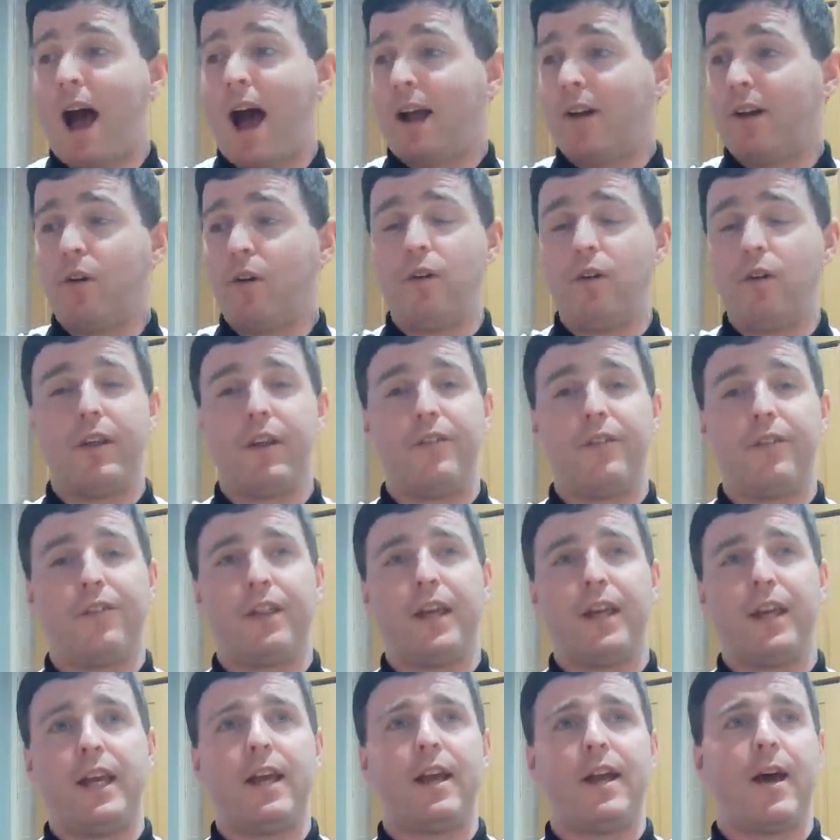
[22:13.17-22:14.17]
And all
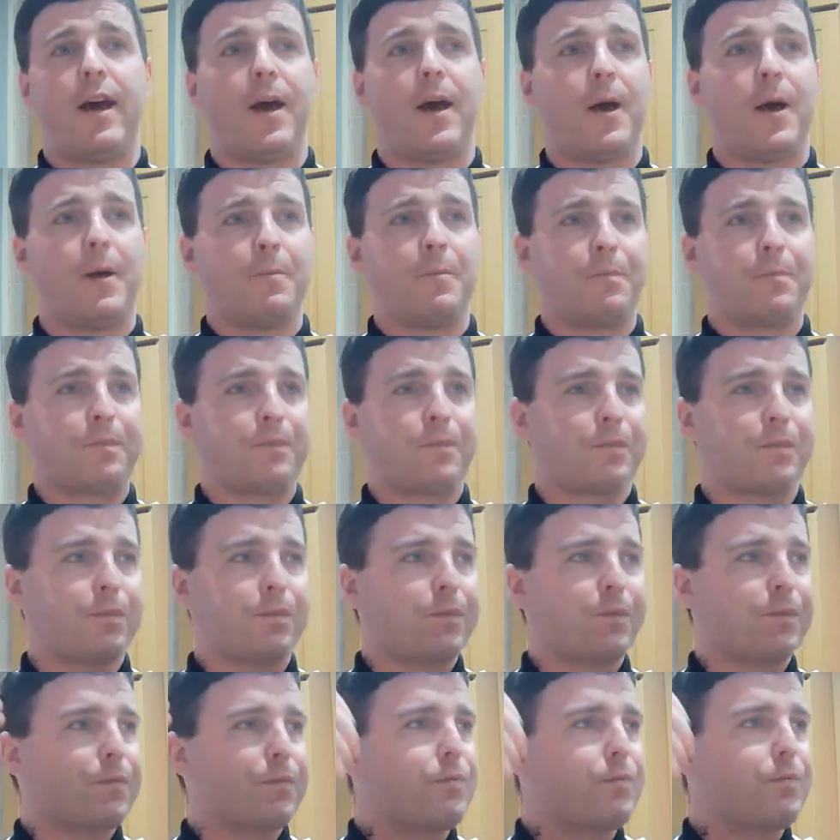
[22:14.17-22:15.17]
the
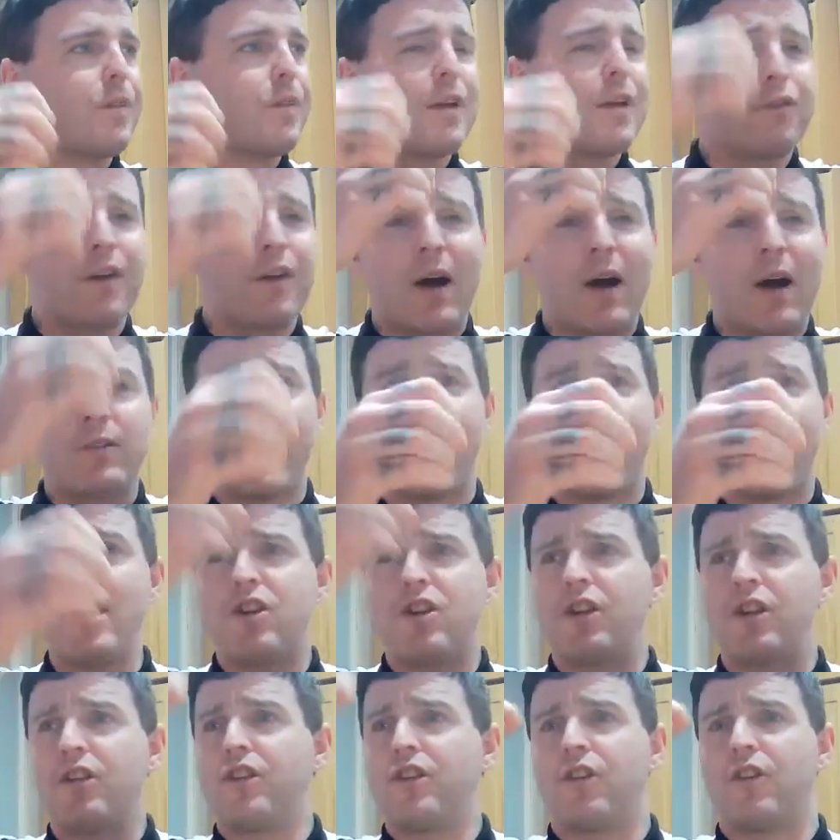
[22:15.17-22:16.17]

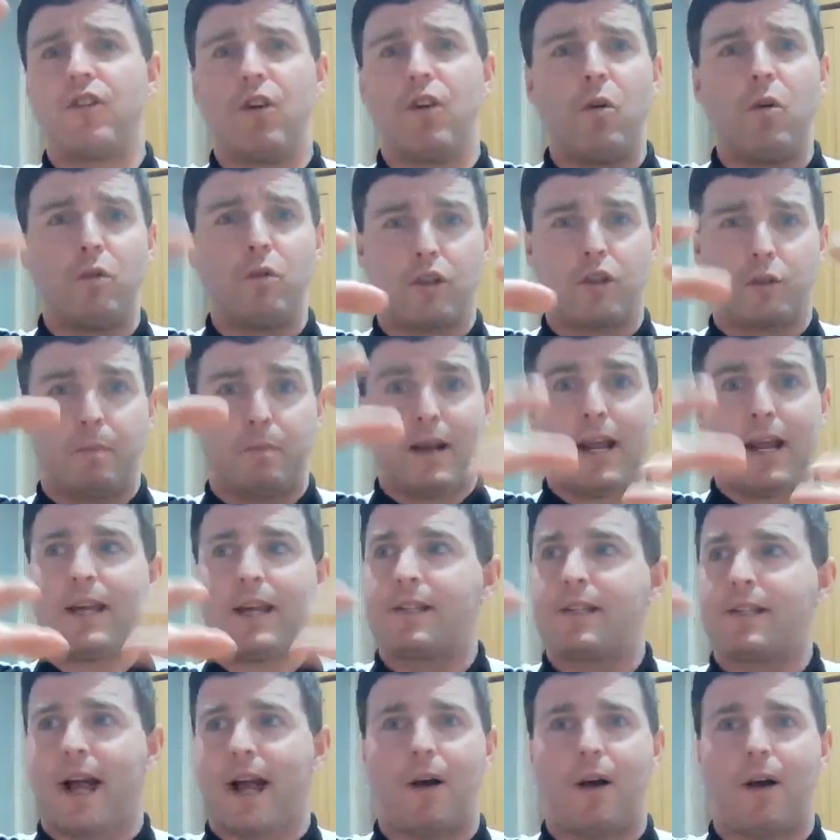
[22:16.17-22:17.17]
foundations are all
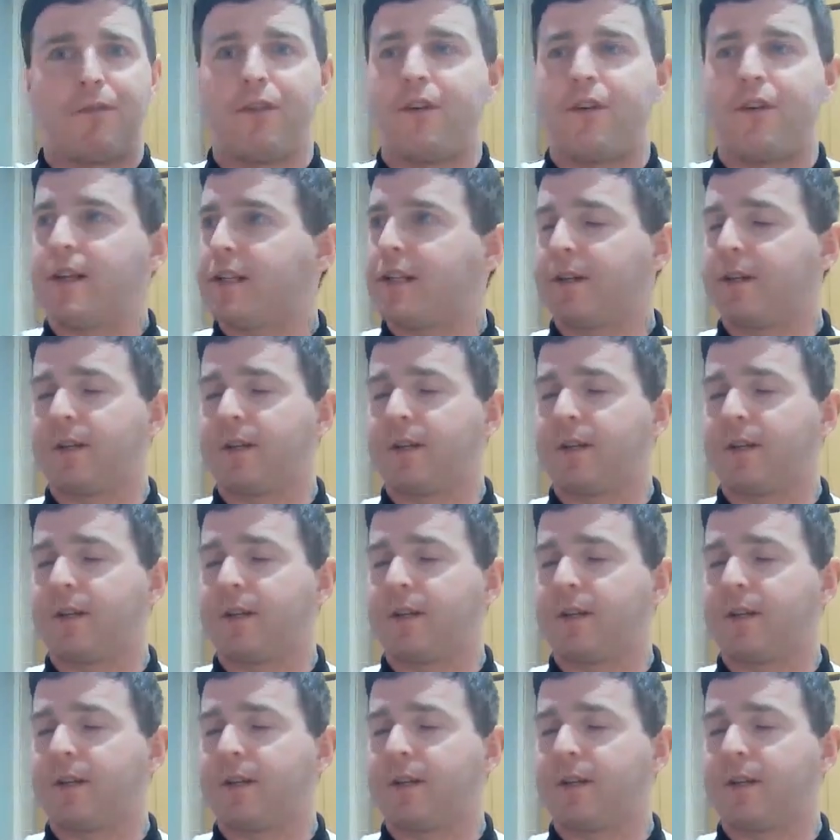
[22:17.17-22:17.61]
placed out for it